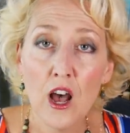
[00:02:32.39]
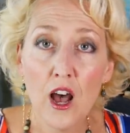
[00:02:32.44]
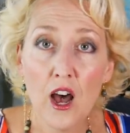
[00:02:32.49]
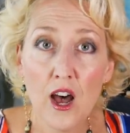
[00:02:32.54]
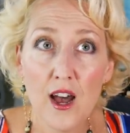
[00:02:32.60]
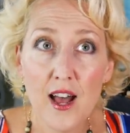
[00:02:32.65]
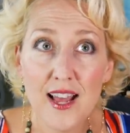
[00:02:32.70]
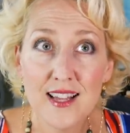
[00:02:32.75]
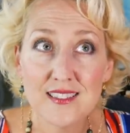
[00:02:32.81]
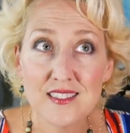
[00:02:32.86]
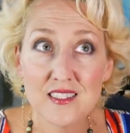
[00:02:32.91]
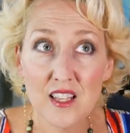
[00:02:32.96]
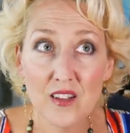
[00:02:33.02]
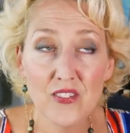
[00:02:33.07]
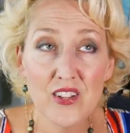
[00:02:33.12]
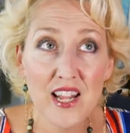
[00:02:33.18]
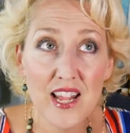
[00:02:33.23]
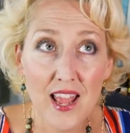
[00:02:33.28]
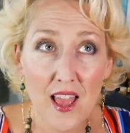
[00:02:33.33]
uh, at
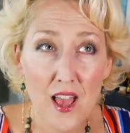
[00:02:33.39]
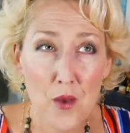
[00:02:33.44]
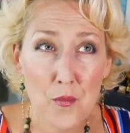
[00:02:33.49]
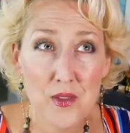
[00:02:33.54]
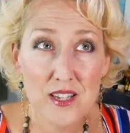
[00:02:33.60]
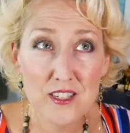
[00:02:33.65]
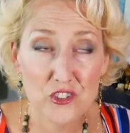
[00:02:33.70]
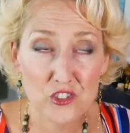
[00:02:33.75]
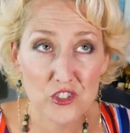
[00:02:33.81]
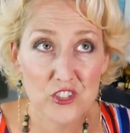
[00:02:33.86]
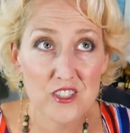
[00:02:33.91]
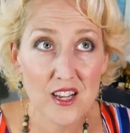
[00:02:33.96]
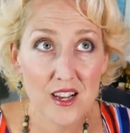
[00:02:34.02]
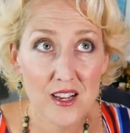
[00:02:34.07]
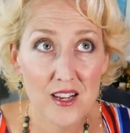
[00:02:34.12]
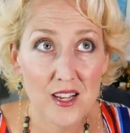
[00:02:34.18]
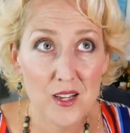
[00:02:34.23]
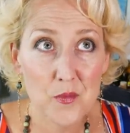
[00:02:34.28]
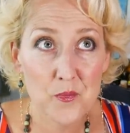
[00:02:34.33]
seven A M Eastern
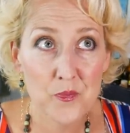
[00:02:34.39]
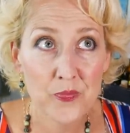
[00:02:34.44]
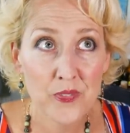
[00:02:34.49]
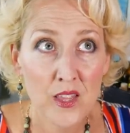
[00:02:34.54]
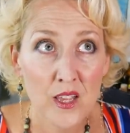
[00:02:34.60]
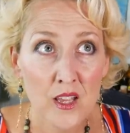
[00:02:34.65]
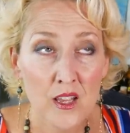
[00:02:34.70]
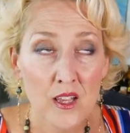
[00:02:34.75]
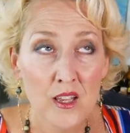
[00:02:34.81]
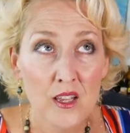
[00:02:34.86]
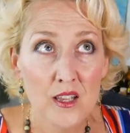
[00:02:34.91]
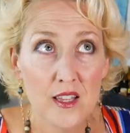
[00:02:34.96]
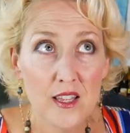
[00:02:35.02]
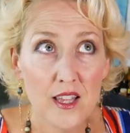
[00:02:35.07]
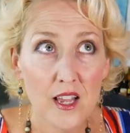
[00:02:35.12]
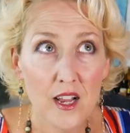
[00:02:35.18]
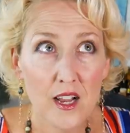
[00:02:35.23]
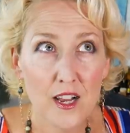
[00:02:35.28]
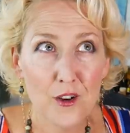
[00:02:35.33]
time.
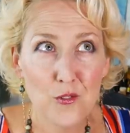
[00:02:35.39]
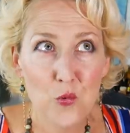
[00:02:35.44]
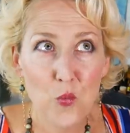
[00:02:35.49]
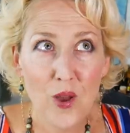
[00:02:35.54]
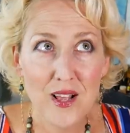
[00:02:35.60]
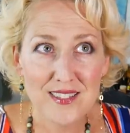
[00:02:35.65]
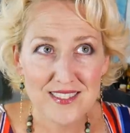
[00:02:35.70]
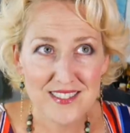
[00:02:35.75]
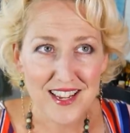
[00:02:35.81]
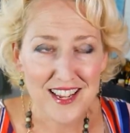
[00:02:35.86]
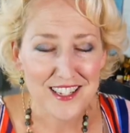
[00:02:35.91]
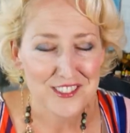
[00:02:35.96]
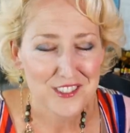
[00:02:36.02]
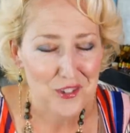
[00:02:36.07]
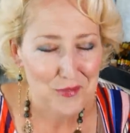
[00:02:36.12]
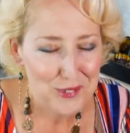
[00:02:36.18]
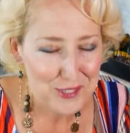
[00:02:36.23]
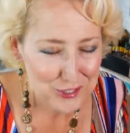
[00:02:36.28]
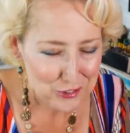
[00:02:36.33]
Uh, Wednesday. It's
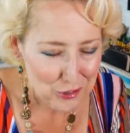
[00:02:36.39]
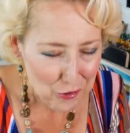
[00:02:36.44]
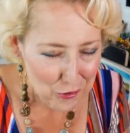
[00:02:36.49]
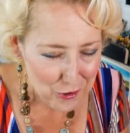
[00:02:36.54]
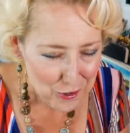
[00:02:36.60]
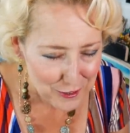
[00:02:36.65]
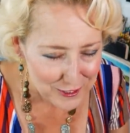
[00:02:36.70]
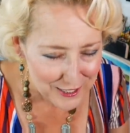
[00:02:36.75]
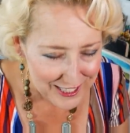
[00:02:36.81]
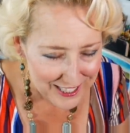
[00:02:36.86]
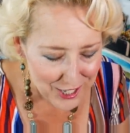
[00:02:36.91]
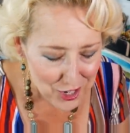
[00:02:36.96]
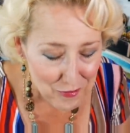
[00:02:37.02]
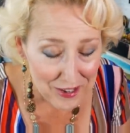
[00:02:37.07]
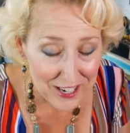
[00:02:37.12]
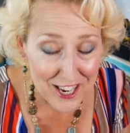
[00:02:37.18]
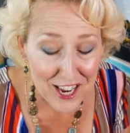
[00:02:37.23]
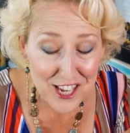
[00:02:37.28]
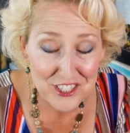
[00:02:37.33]
gonna be so early. Oh
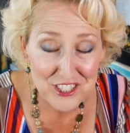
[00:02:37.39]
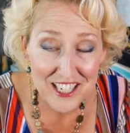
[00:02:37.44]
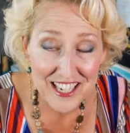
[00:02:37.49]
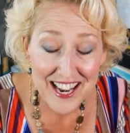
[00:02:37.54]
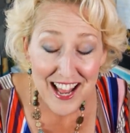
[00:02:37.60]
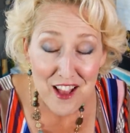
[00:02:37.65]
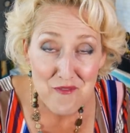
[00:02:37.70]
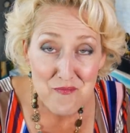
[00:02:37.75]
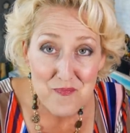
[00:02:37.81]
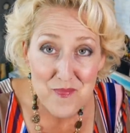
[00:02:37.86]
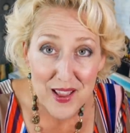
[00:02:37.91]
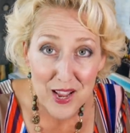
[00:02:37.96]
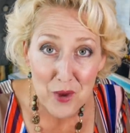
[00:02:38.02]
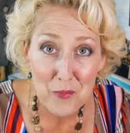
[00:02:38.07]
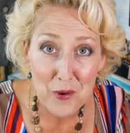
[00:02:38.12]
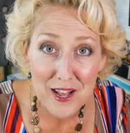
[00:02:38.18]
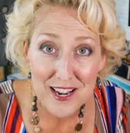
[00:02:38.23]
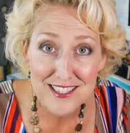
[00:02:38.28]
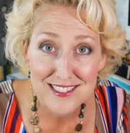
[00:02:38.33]
my gosh, I gotta have
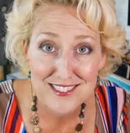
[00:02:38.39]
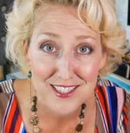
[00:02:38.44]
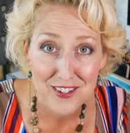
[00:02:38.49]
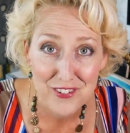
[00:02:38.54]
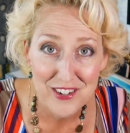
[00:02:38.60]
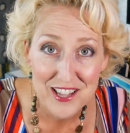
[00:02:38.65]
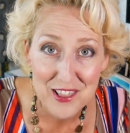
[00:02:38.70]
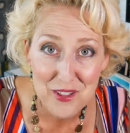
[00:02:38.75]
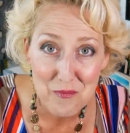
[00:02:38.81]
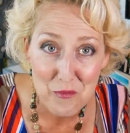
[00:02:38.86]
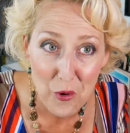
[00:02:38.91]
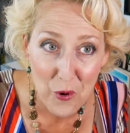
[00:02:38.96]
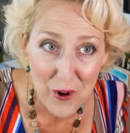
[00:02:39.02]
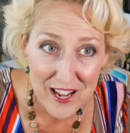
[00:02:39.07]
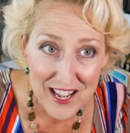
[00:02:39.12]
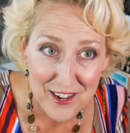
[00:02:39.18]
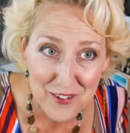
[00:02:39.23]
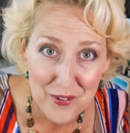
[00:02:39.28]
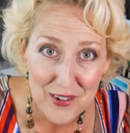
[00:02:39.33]
makeup on at seven in the
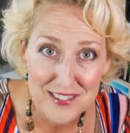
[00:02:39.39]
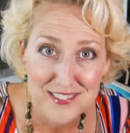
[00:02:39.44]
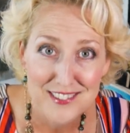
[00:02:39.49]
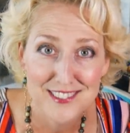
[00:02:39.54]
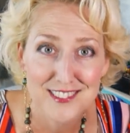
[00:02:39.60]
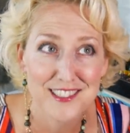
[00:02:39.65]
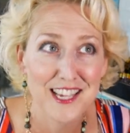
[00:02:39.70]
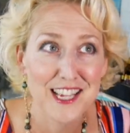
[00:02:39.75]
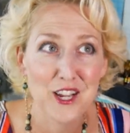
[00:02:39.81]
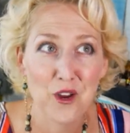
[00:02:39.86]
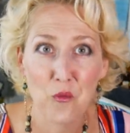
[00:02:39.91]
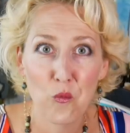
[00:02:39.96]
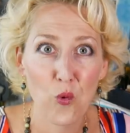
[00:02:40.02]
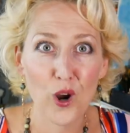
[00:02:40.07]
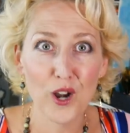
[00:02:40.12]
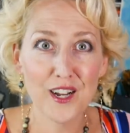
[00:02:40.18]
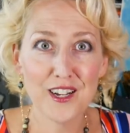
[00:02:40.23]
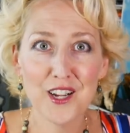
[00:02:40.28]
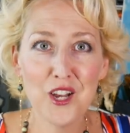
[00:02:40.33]
morning. What is this, like
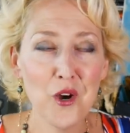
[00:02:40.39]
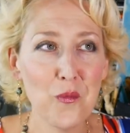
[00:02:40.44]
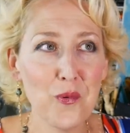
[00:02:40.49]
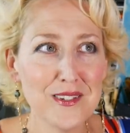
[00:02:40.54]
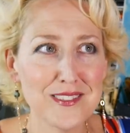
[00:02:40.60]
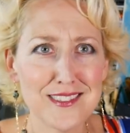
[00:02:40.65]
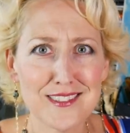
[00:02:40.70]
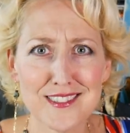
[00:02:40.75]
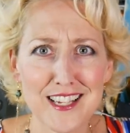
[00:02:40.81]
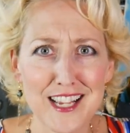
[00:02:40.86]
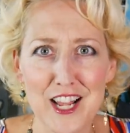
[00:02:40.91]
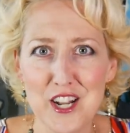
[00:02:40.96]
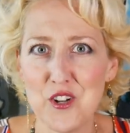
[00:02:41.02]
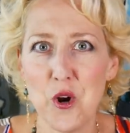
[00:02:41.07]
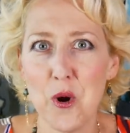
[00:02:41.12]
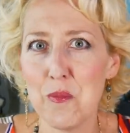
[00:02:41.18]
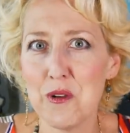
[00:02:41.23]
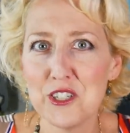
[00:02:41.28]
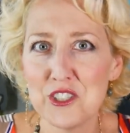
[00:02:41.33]
work? What is this, like a
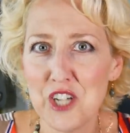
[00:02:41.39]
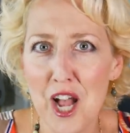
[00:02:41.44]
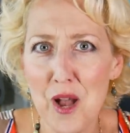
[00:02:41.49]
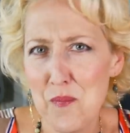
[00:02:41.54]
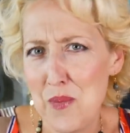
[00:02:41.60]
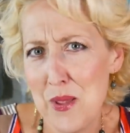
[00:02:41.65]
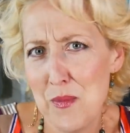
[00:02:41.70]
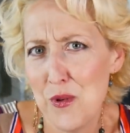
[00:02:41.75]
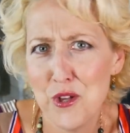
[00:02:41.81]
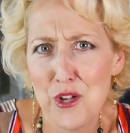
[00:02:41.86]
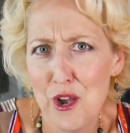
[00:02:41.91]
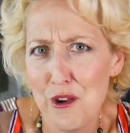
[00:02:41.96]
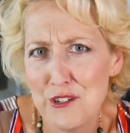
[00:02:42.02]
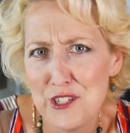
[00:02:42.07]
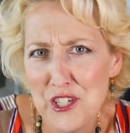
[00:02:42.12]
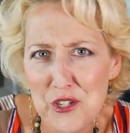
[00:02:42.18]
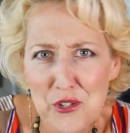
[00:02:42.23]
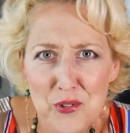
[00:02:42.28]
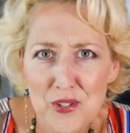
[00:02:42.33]
normal job people go
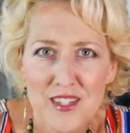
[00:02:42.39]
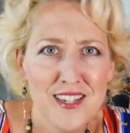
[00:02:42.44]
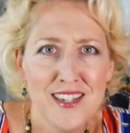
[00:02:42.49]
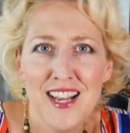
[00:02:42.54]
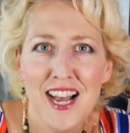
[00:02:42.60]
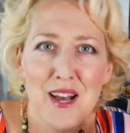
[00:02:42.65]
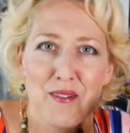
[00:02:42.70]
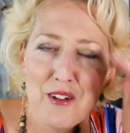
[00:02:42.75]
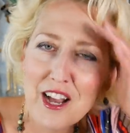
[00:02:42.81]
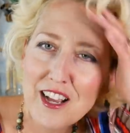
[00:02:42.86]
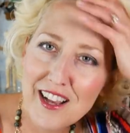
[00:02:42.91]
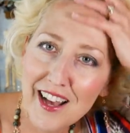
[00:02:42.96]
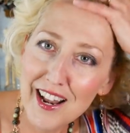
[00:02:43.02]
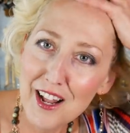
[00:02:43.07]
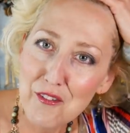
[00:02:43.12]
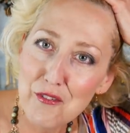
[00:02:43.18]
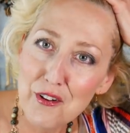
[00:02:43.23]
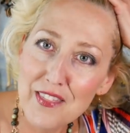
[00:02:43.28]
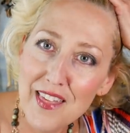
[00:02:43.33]
to? I'm not cut
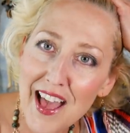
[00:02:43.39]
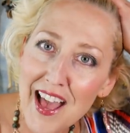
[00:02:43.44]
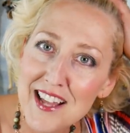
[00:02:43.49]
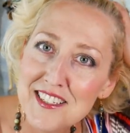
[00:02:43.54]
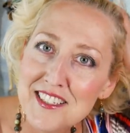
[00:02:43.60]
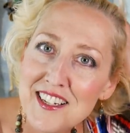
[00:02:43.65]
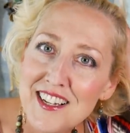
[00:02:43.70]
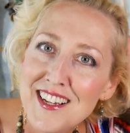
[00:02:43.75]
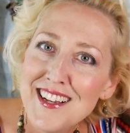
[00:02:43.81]
out for that,